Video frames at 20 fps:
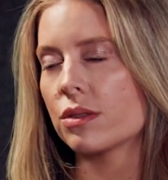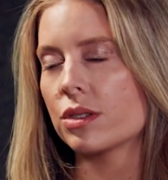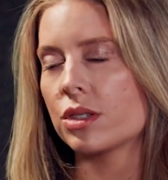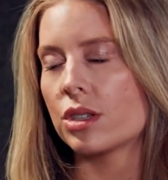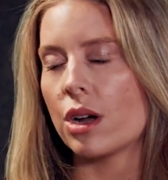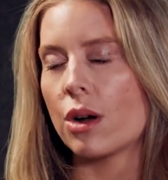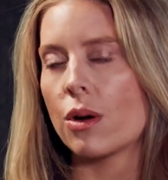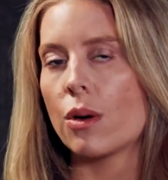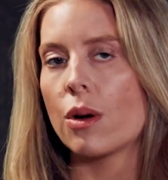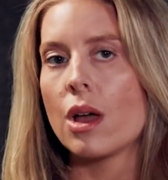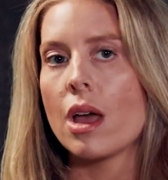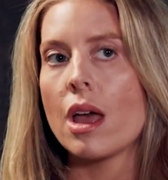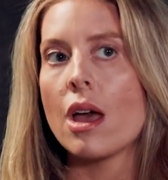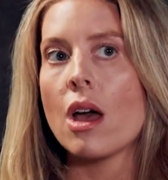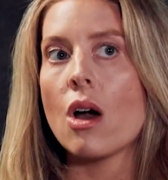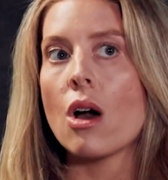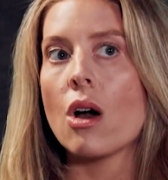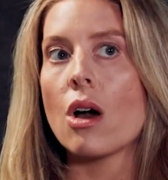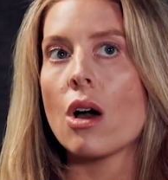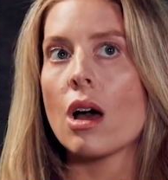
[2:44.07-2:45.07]
So
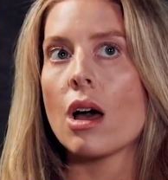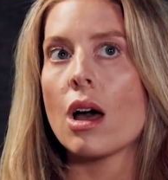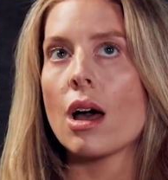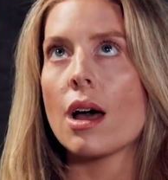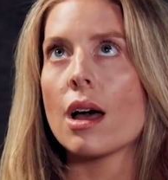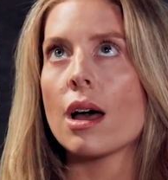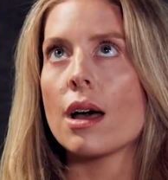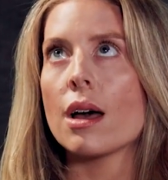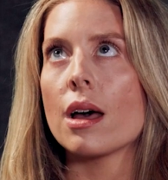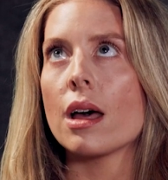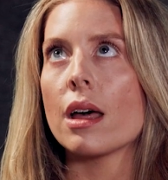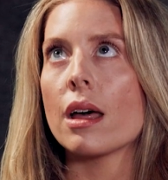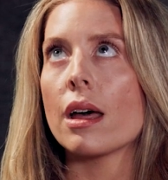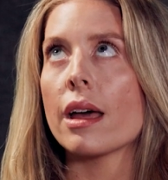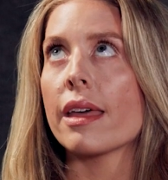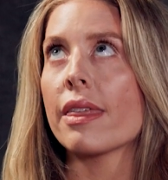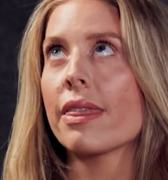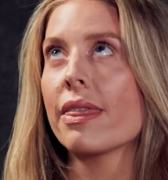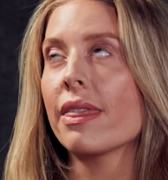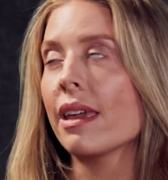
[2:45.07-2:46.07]
uh,
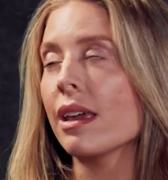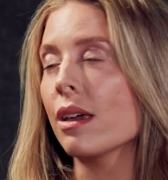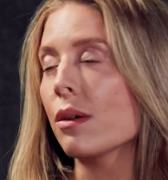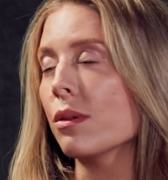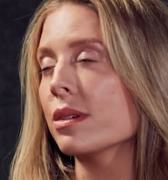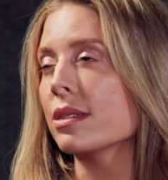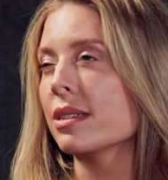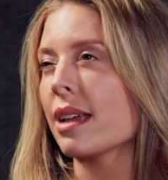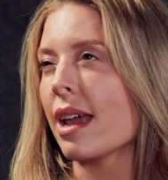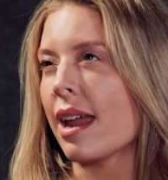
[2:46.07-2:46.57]
I think it was